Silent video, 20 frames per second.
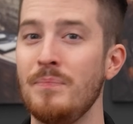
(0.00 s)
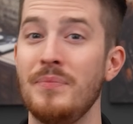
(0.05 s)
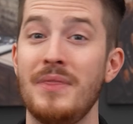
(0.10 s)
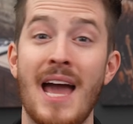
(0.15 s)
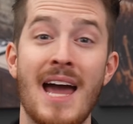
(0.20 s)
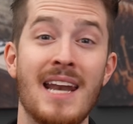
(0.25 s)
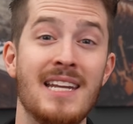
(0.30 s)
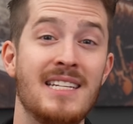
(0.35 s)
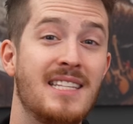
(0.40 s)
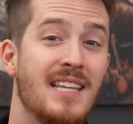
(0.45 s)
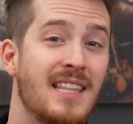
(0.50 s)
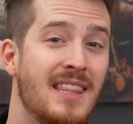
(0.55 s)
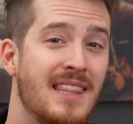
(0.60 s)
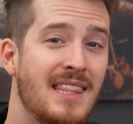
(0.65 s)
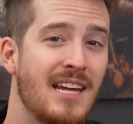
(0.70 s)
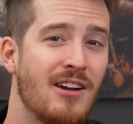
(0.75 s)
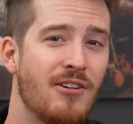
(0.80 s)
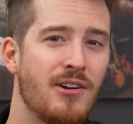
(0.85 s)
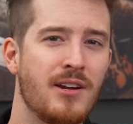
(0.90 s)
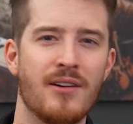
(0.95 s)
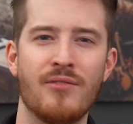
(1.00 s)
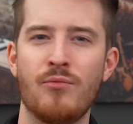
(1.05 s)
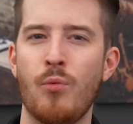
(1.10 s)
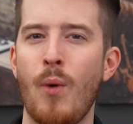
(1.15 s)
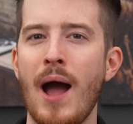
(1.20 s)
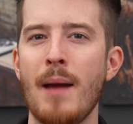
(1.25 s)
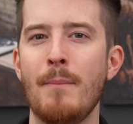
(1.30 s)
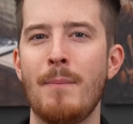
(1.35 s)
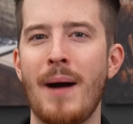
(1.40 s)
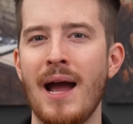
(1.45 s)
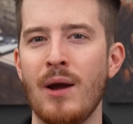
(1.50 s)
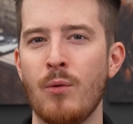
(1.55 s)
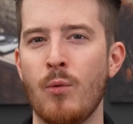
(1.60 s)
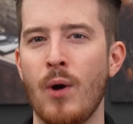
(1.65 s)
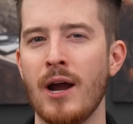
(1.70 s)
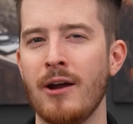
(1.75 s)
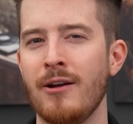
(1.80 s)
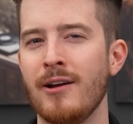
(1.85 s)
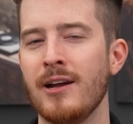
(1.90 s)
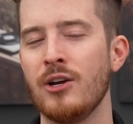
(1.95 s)
That is the theory of why
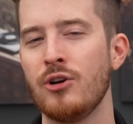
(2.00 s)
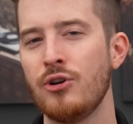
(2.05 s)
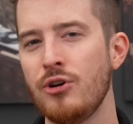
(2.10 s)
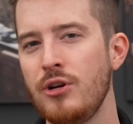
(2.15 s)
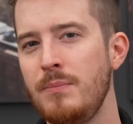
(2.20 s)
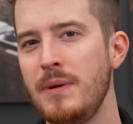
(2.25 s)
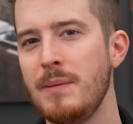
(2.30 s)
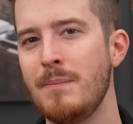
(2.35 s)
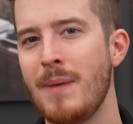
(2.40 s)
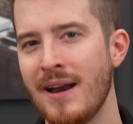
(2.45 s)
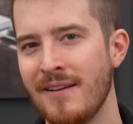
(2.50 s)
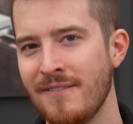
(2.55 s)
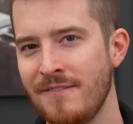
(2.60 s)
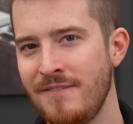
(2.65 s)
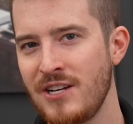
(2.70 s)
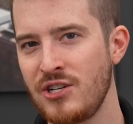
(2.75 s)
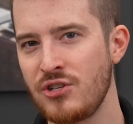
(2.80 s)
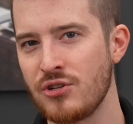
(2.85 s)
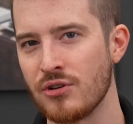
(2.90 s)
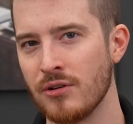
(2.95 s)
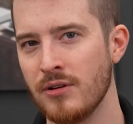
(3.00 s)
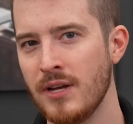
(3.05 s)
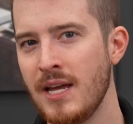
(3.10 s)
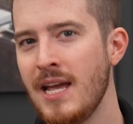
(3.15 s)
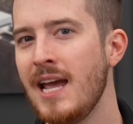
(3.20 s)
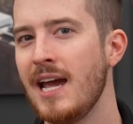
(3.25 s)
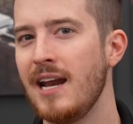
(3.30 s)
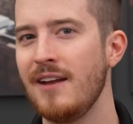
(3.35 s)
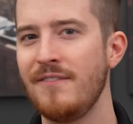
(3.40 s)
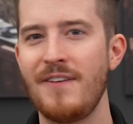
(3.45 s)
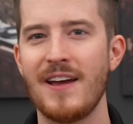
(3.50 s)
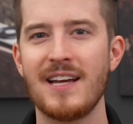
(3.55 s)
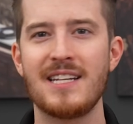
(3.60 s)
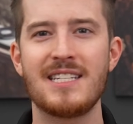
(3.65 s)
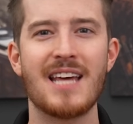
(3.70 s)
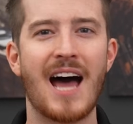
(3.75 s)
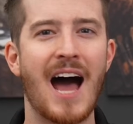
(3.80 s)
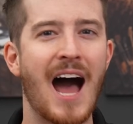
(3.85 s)
bi-wiring could be beneficial. It affects the